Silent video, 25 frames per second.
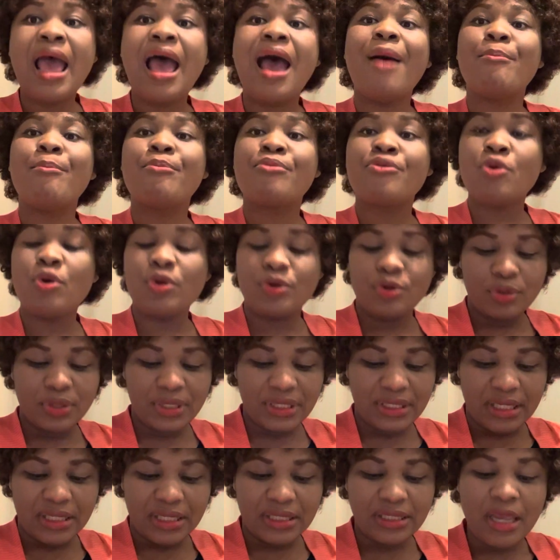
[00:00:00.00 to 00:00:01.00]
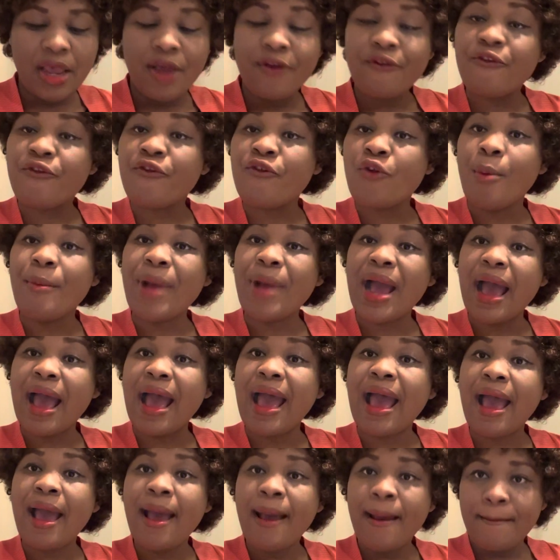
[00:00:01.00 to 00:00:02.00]
and prognosis from
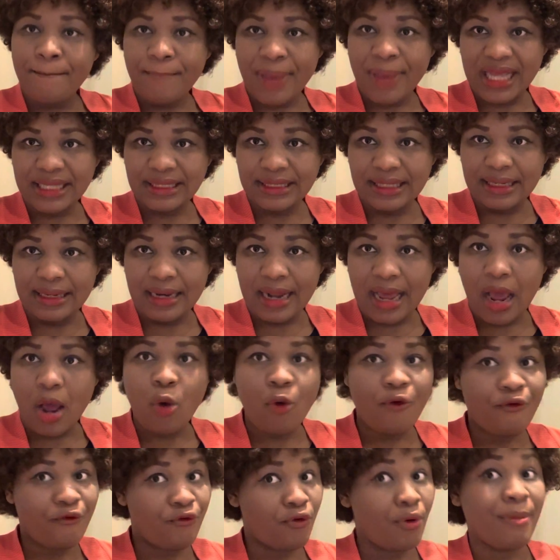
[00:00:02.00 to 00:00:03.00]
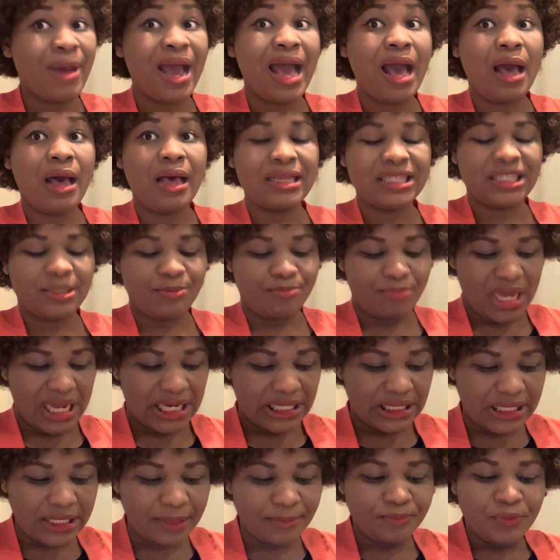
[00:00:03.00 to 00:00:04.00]
our partner or from our
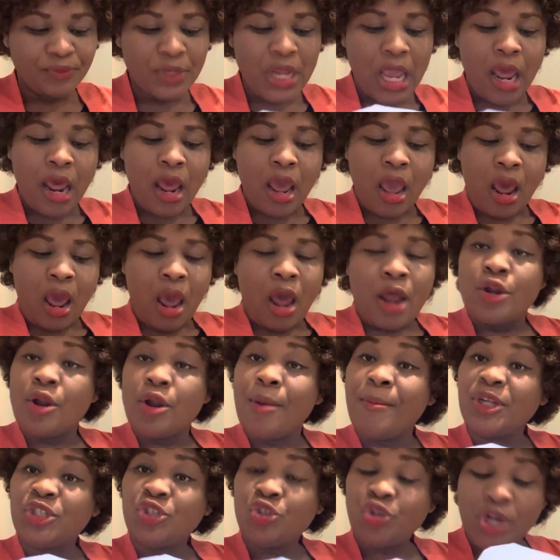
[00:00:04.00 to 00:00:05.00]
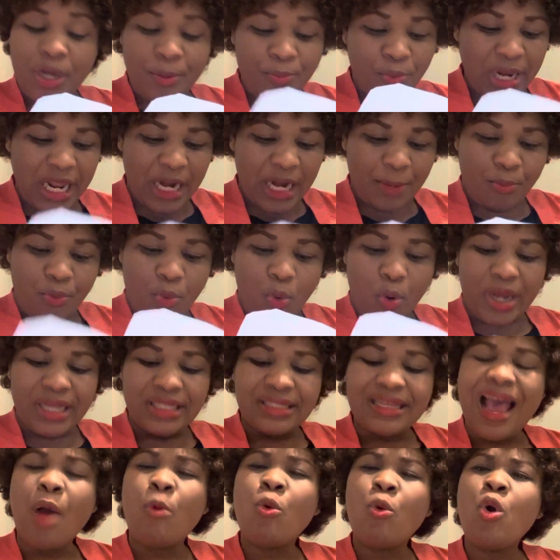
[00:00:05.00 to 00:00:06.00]
husband. Number 3 bullet
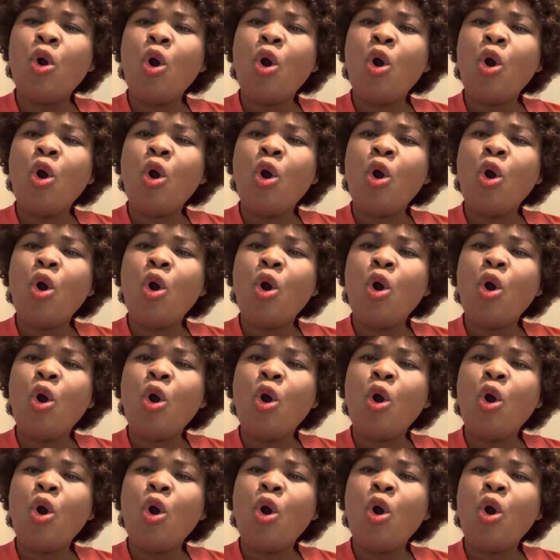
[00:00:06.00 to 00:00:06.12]
point, I will